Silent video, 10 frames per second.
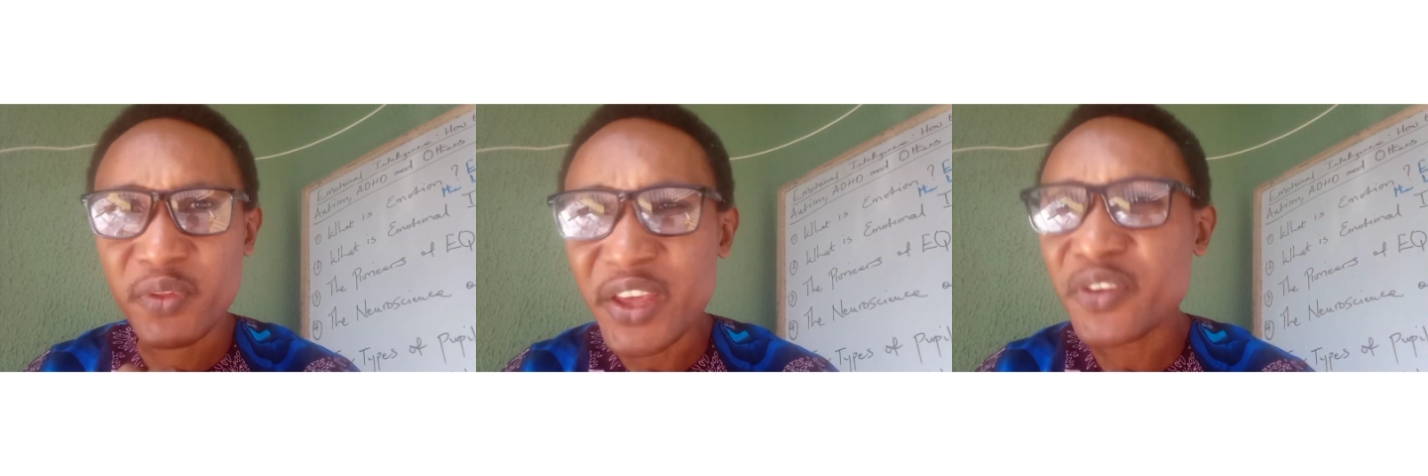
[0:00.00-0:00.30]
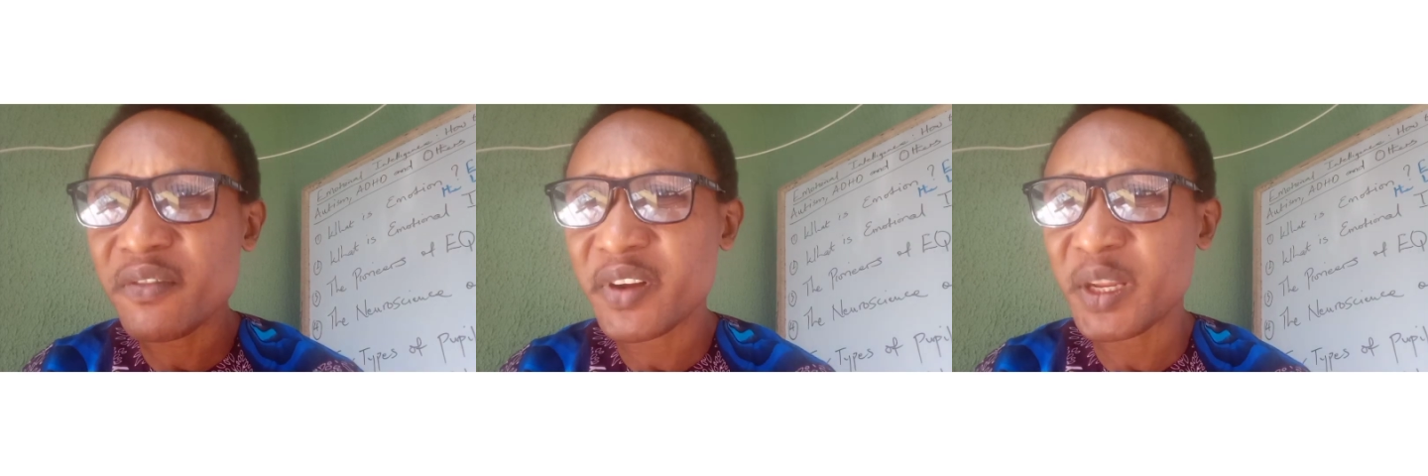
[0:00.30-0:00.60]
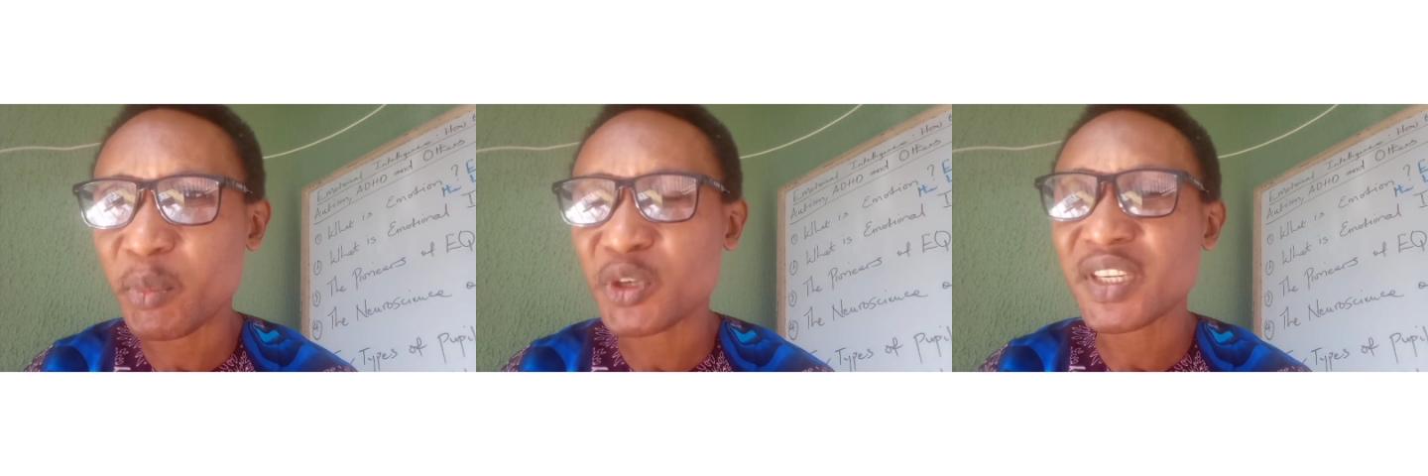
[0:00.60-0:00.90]
Thank you very
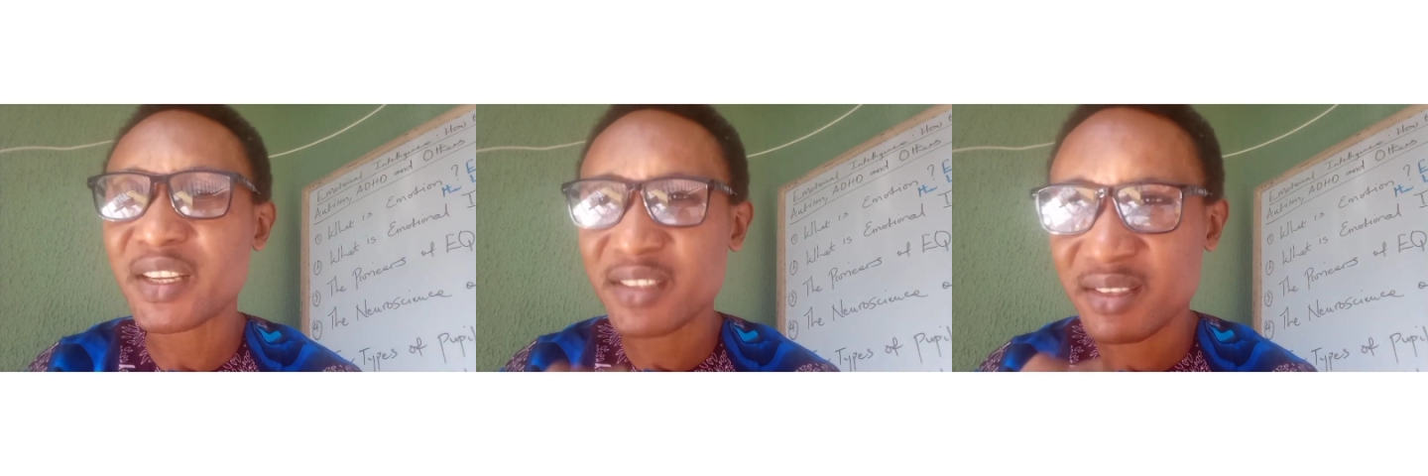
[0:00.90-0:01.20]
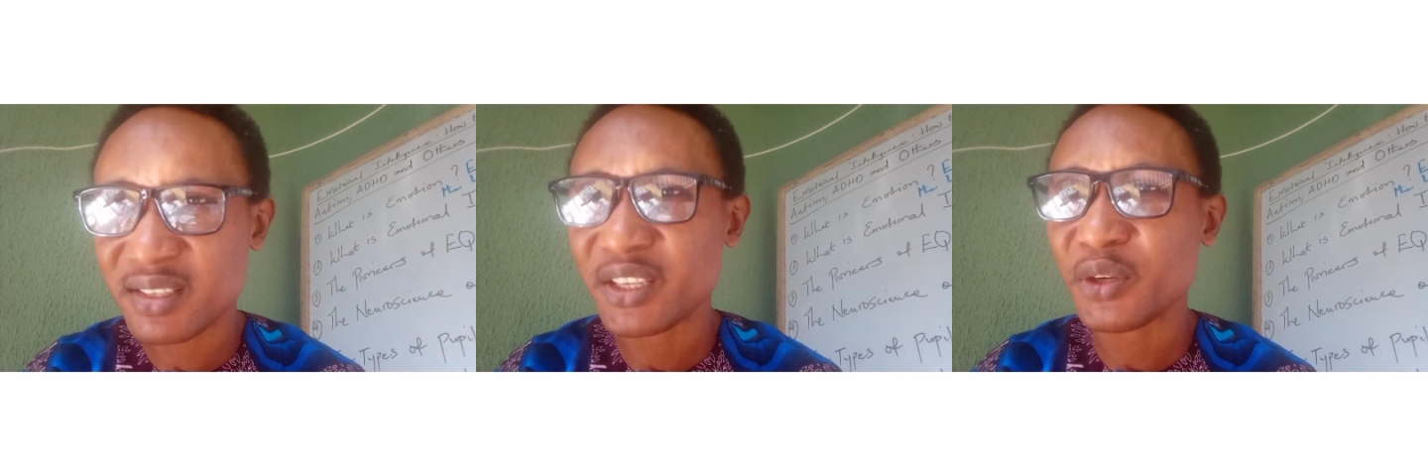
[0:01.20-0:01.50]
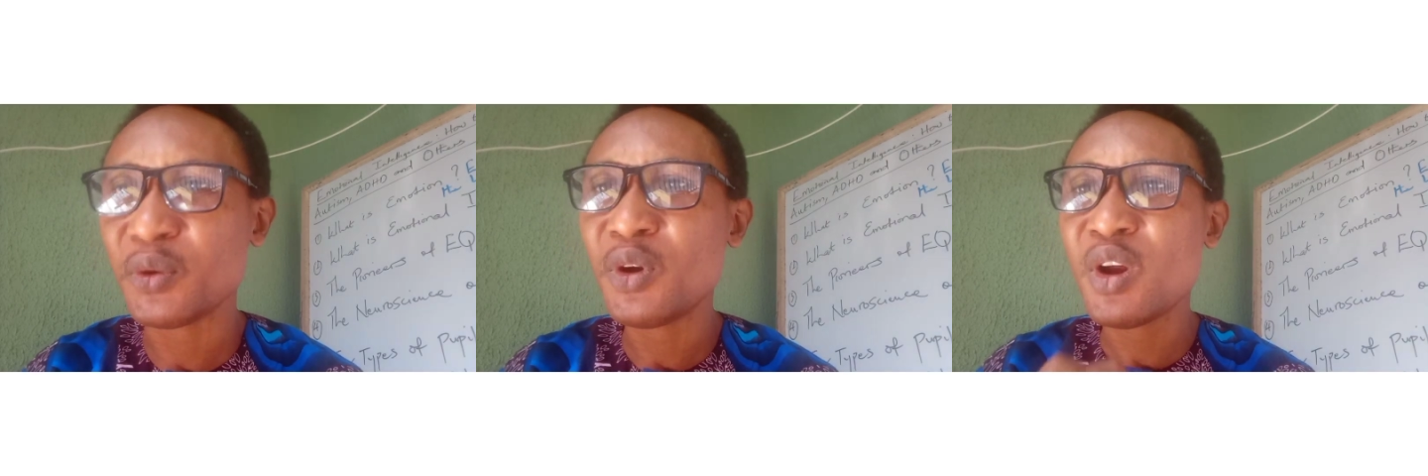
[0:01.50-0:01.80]
much, and as I see
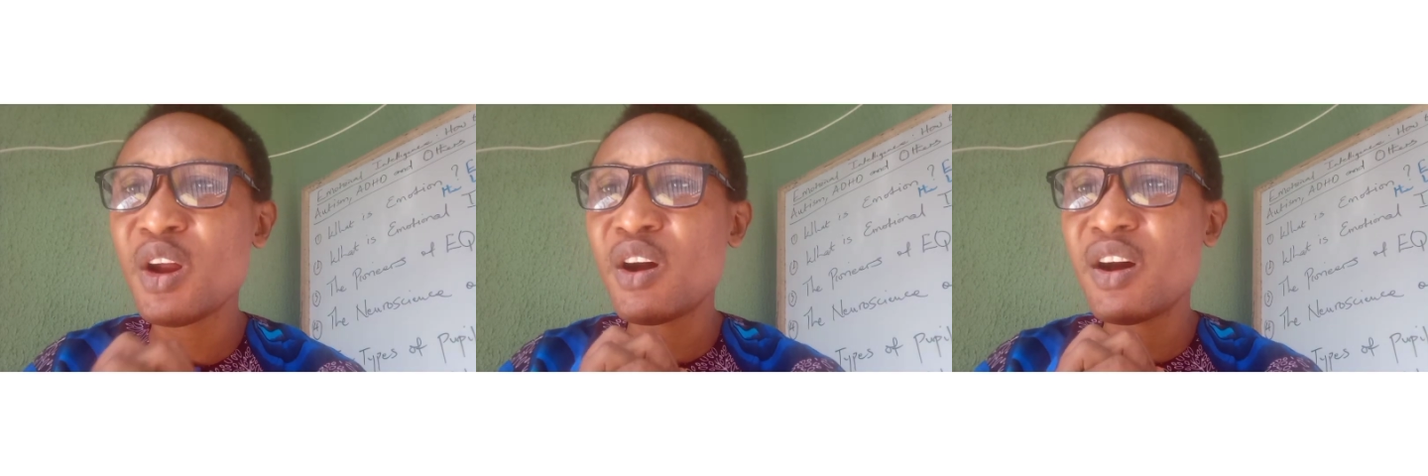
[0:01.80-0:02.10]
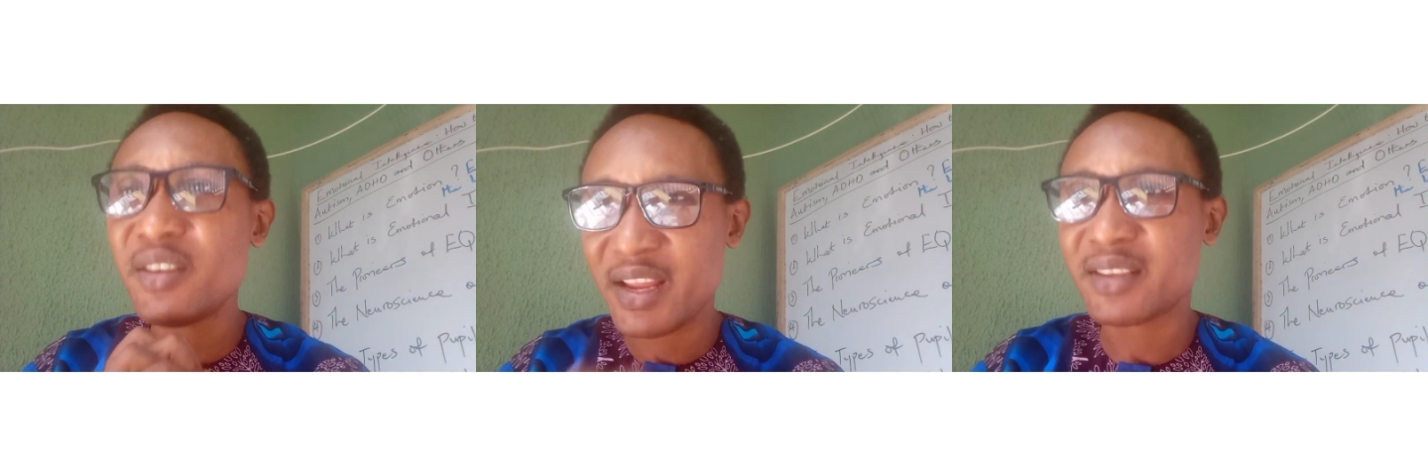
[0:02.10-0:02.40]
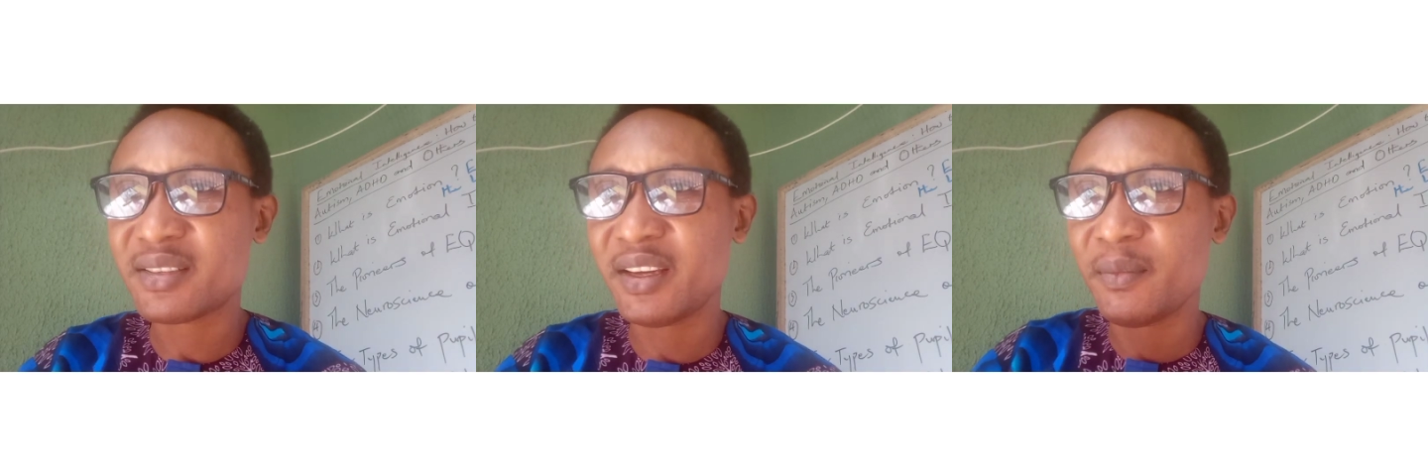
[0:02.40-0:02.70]
you
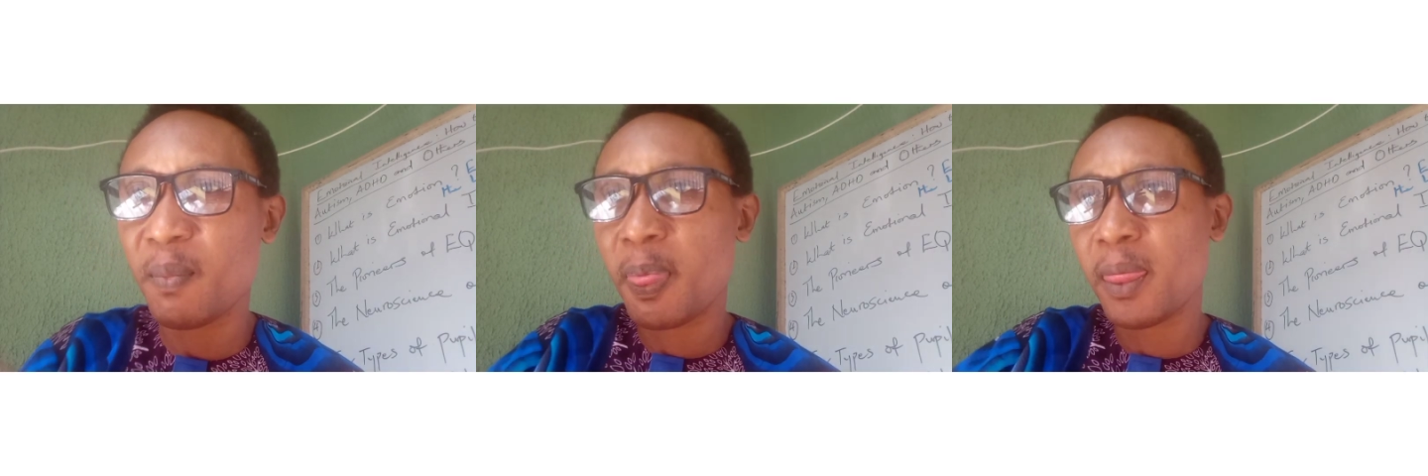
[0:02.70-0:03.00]
next time.